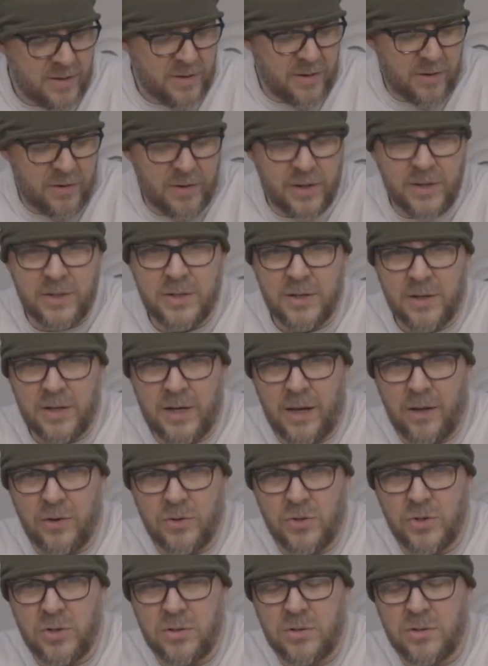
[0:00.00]
or as
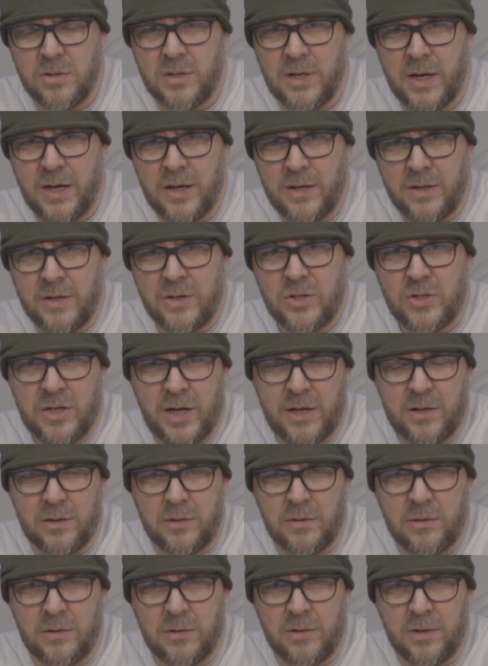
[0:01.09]
Kellogg's used to say,
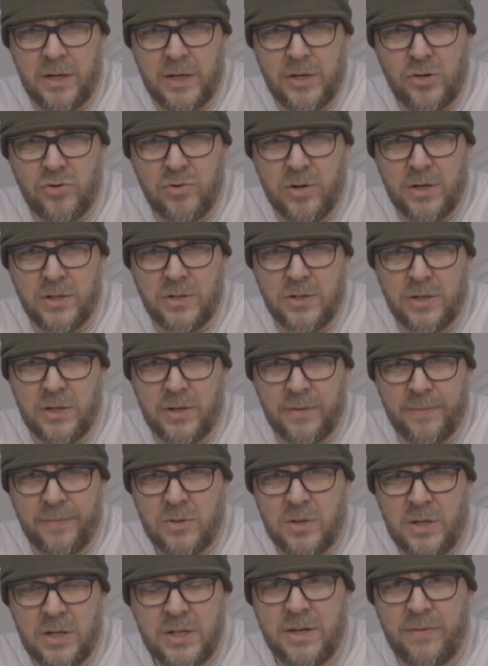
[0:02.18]
settled in transit.
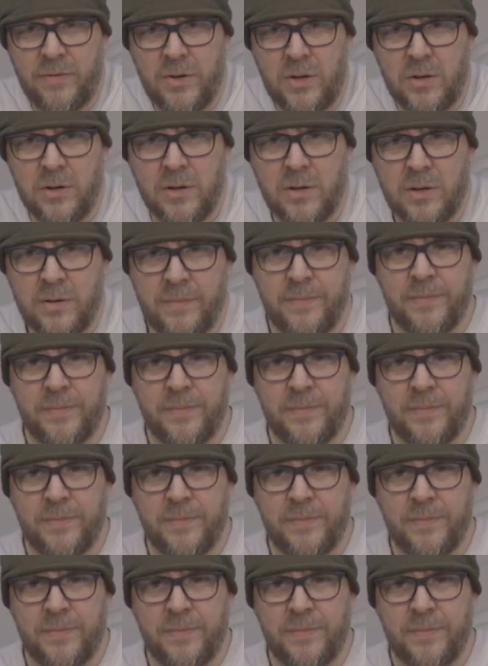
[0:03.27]
So let's have a look.